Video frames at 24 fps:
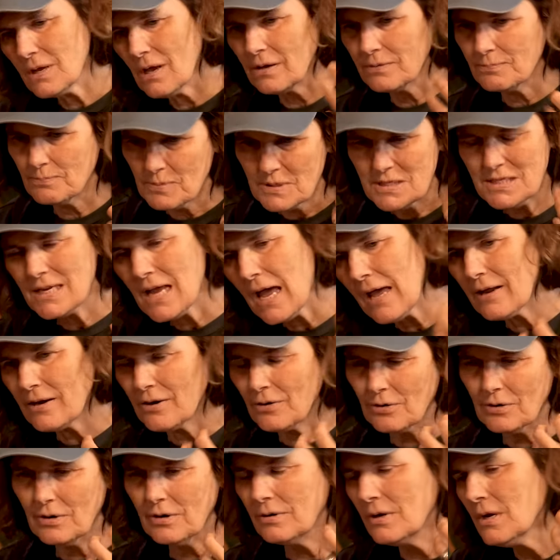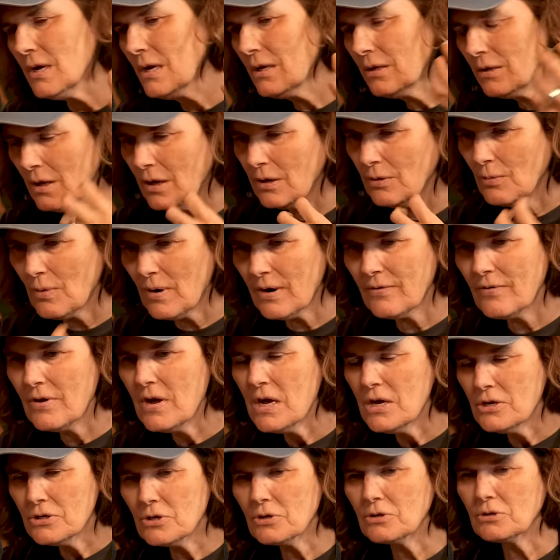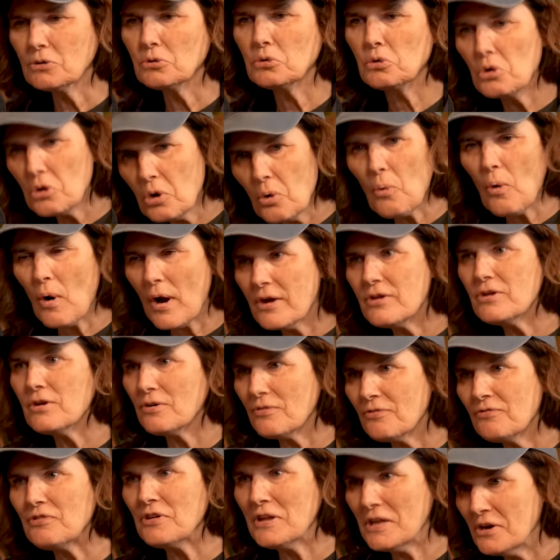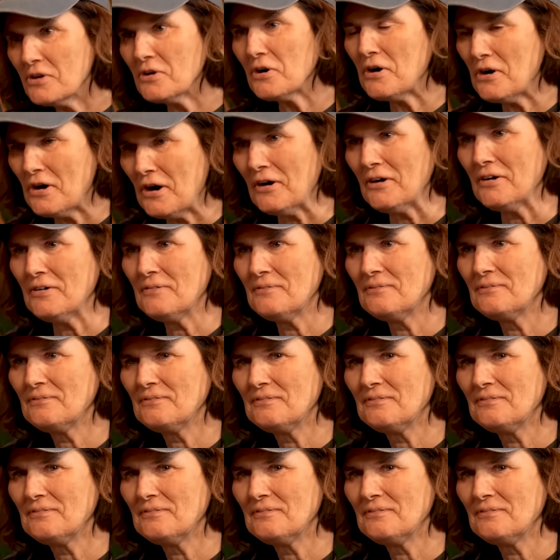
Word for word: upset or whatever. She goes, look where your feet are.